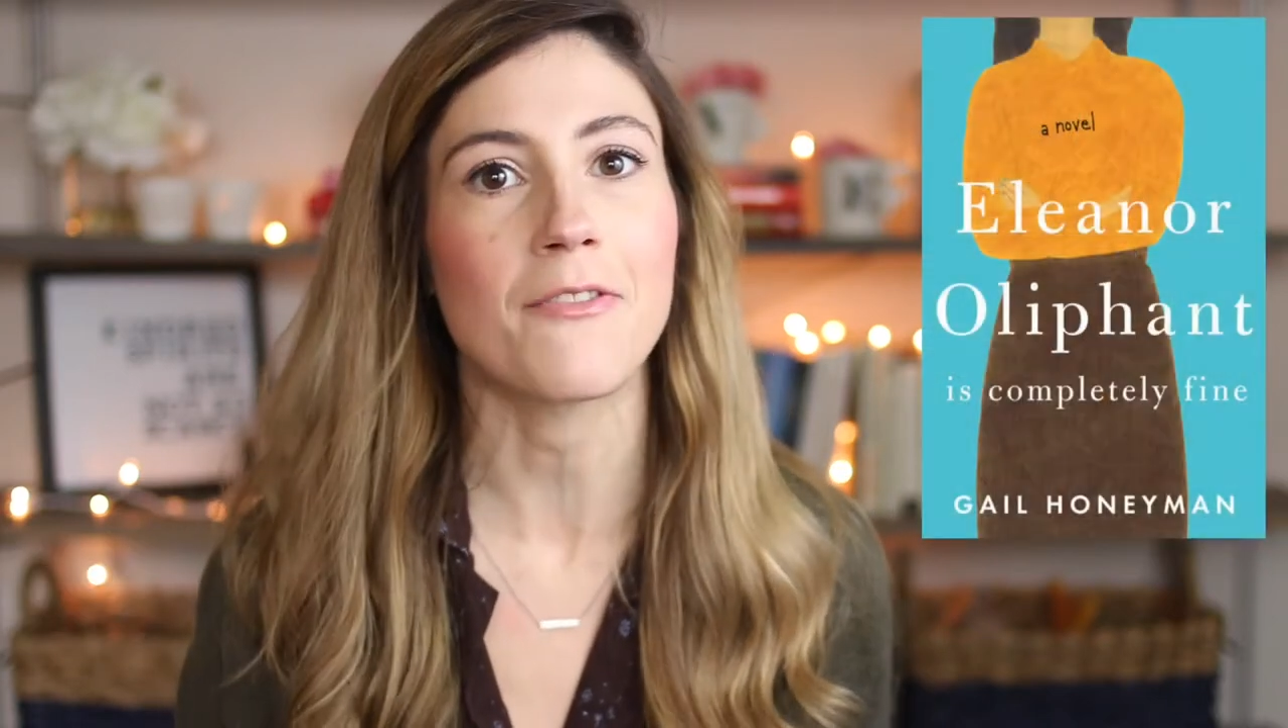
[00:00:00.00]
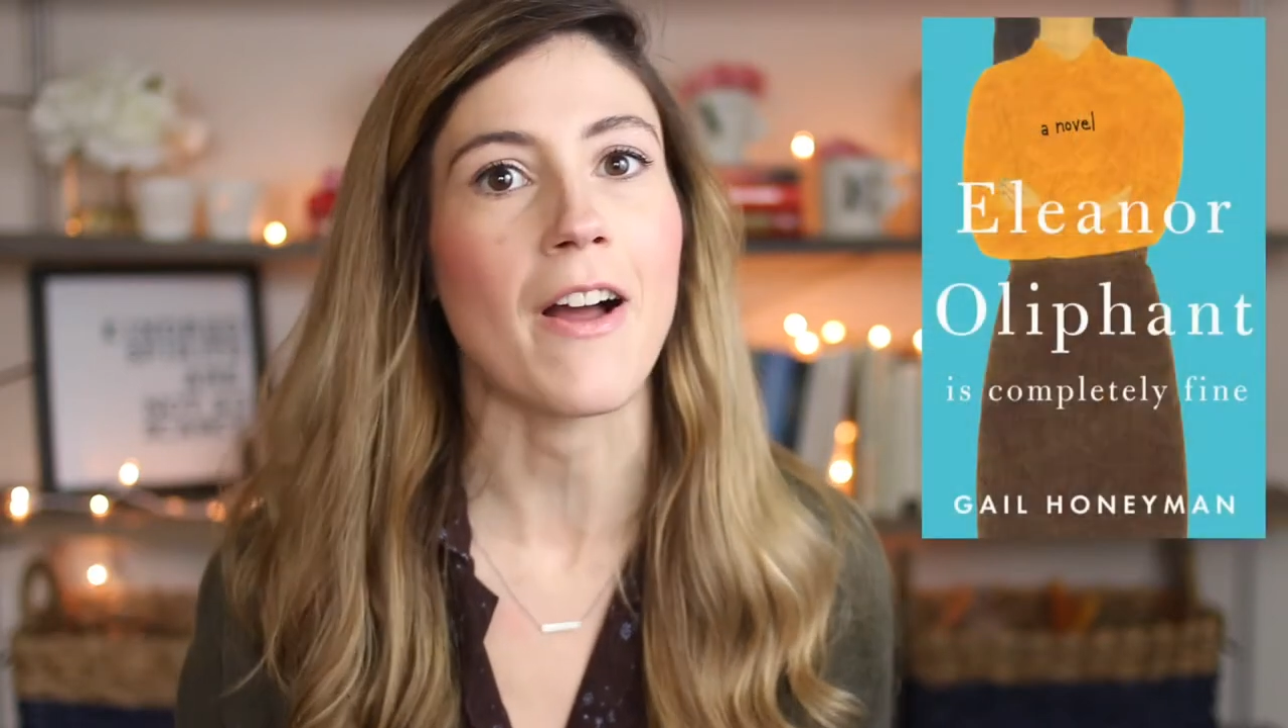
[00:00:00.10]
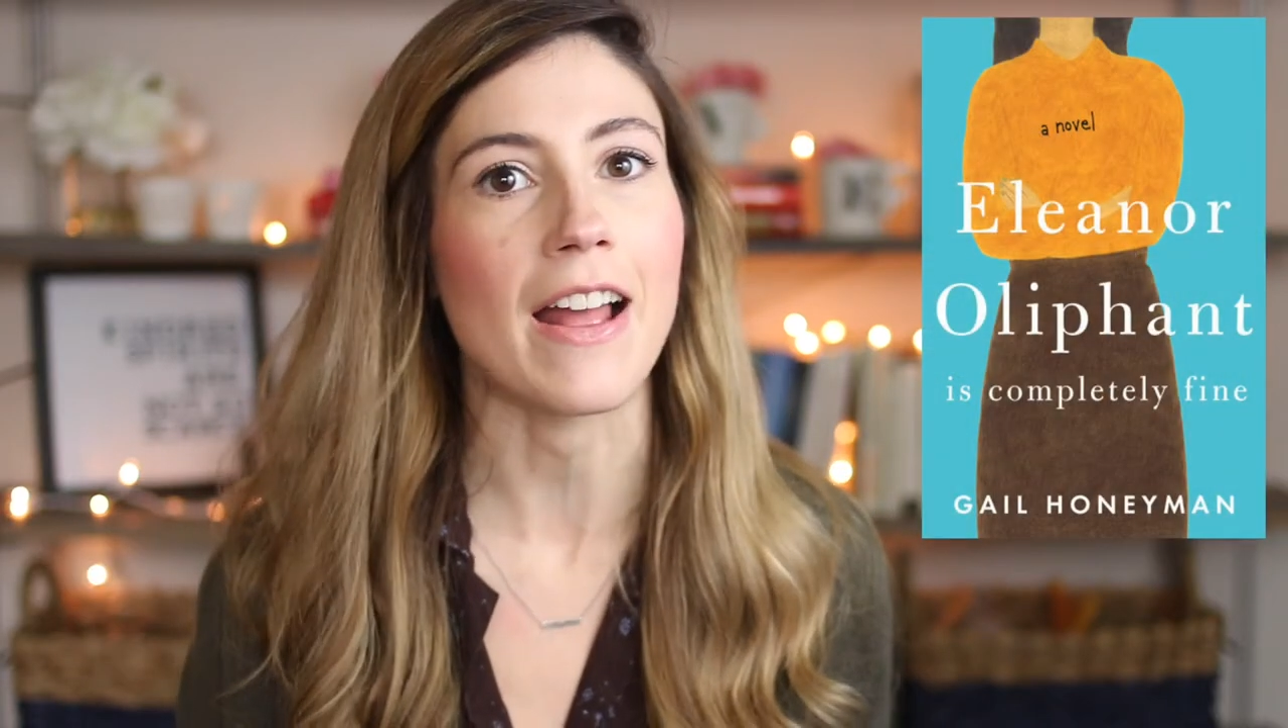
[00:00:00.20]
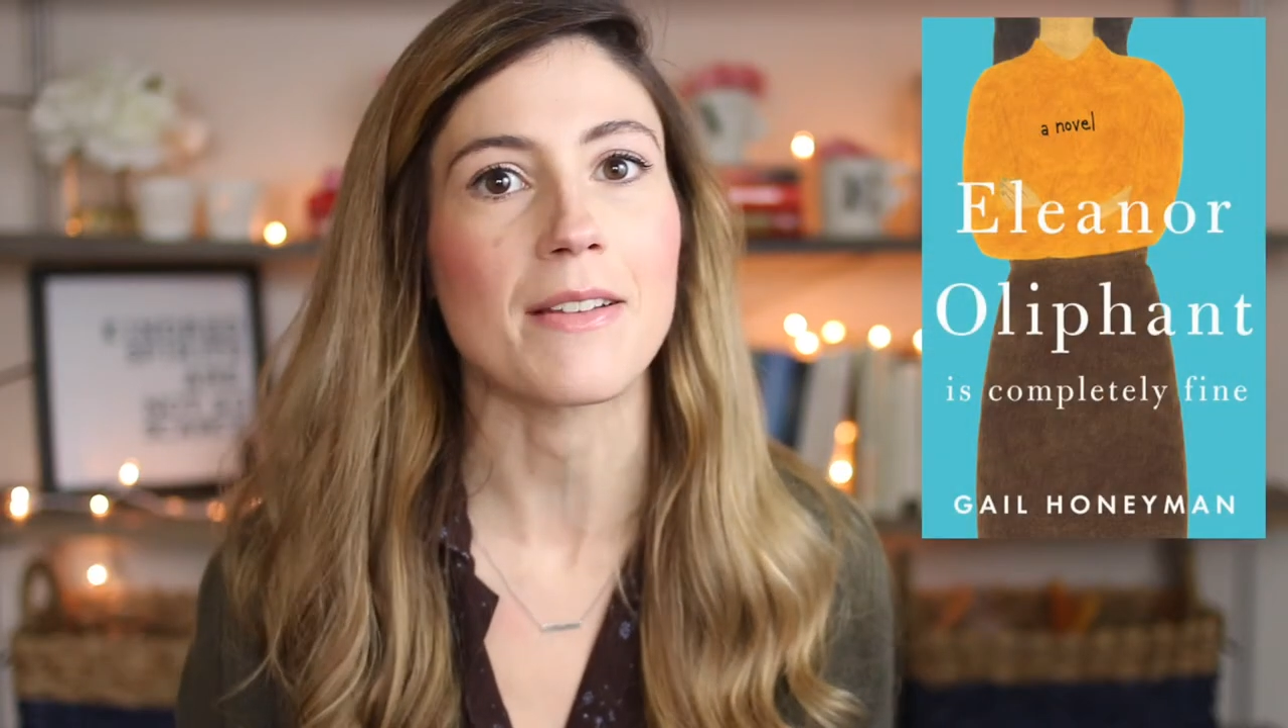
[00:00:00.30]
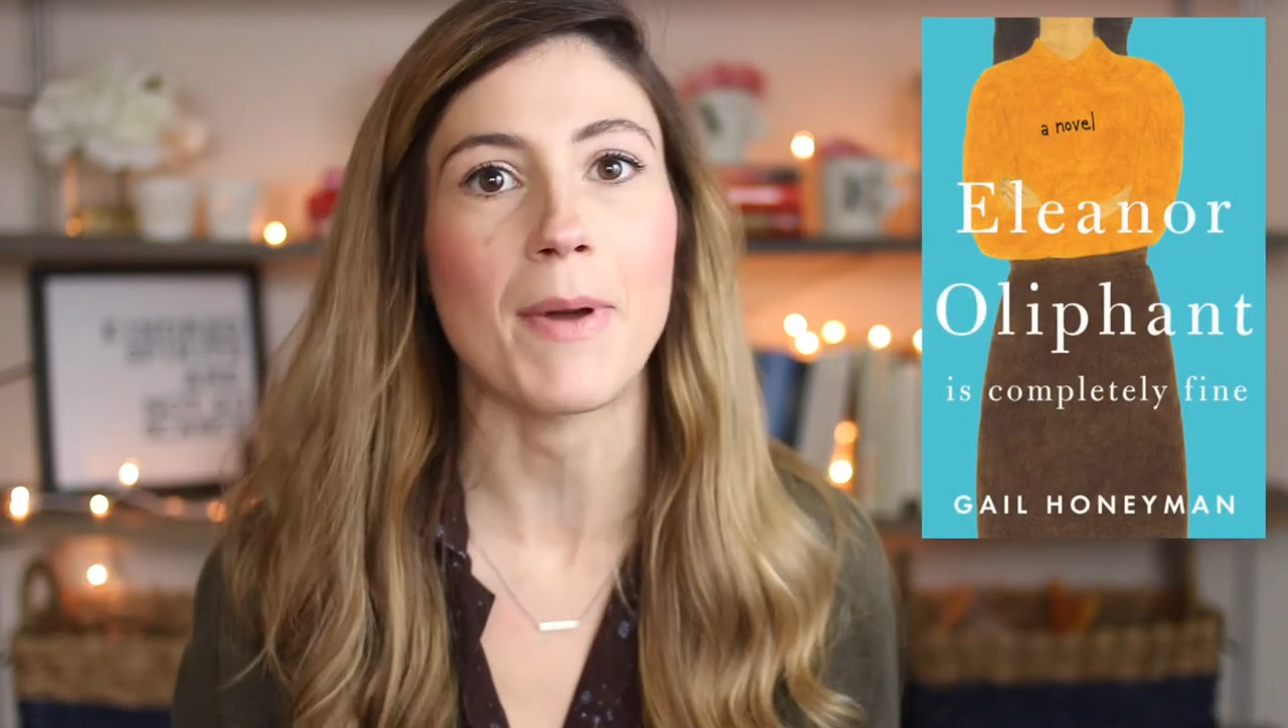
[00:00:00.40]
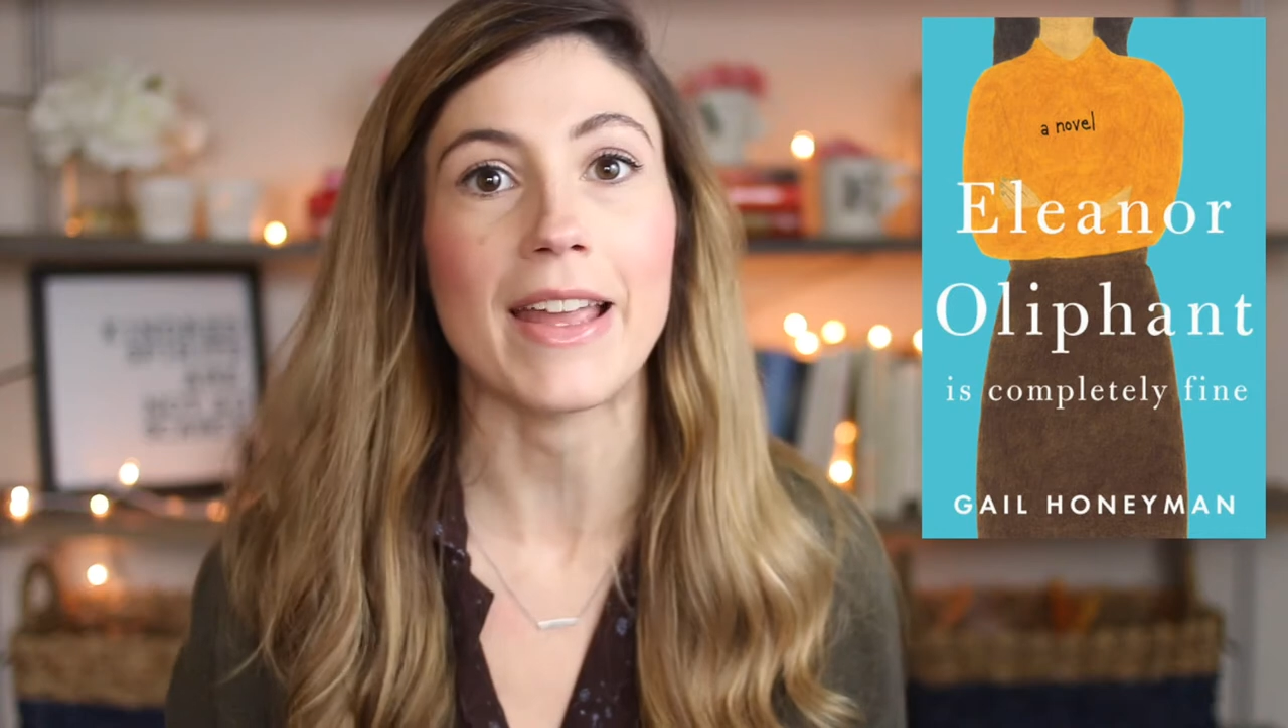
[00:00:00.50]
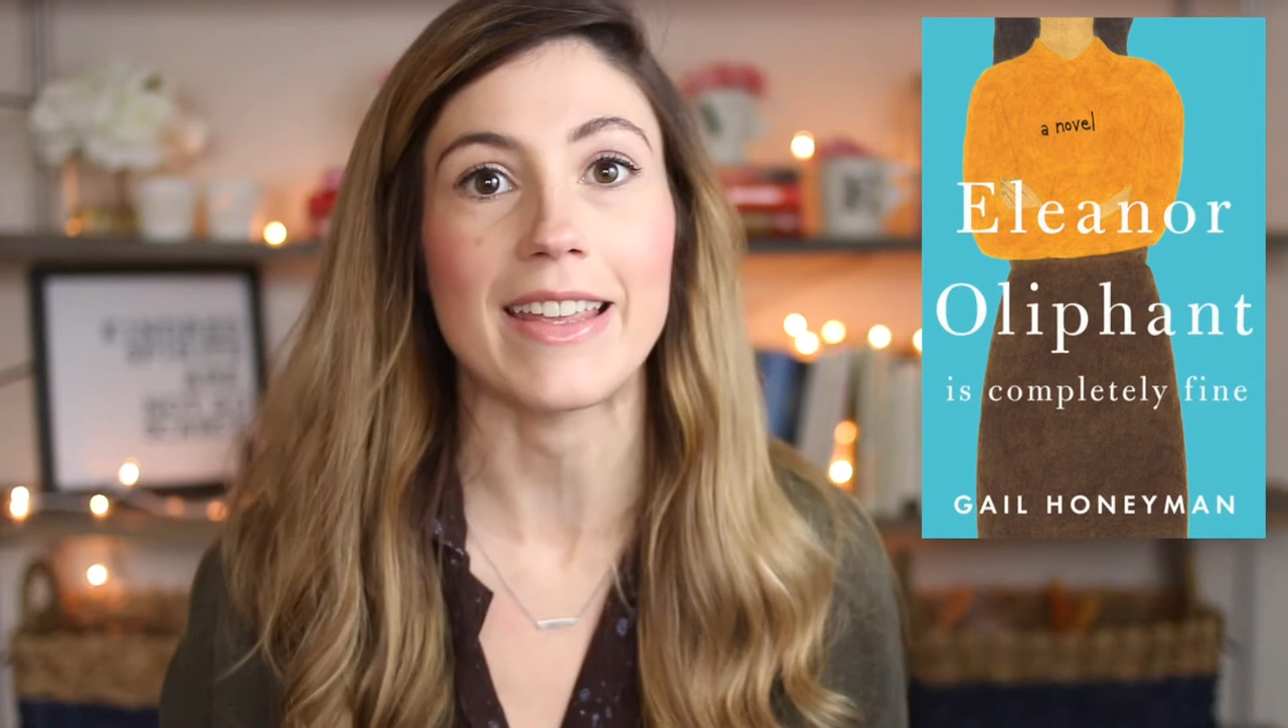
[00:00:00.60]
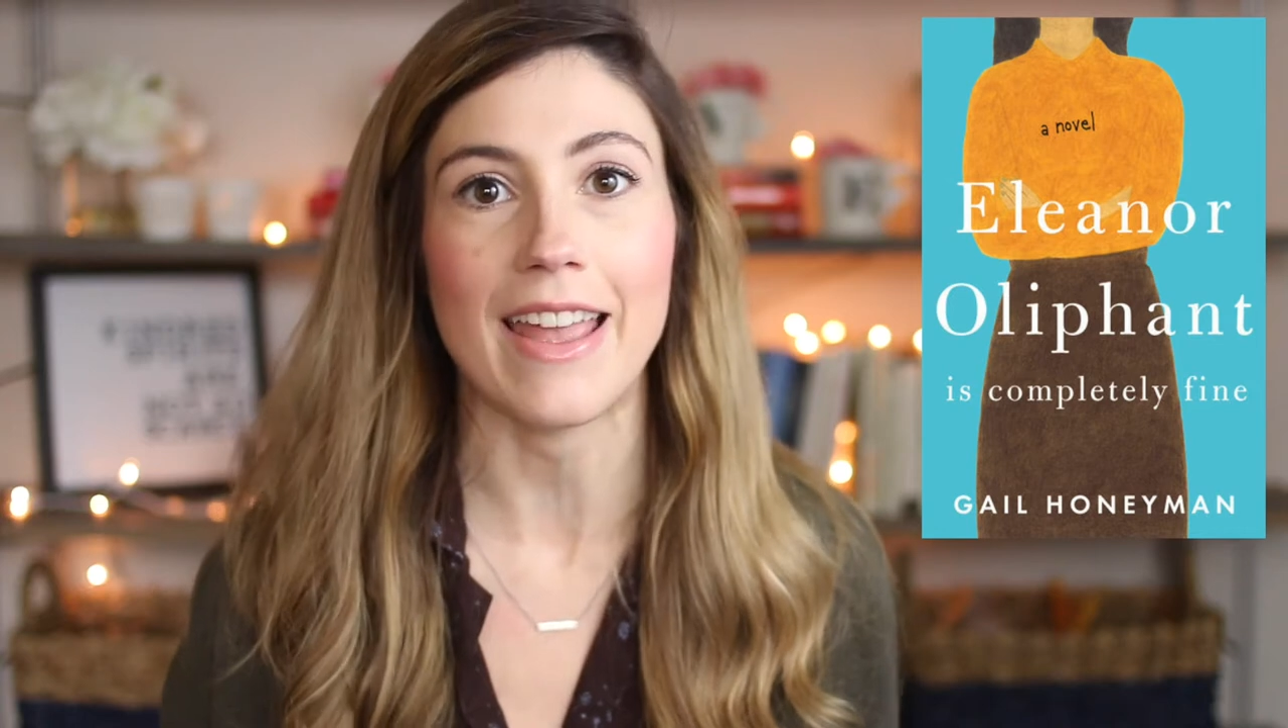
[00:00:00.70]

Fine by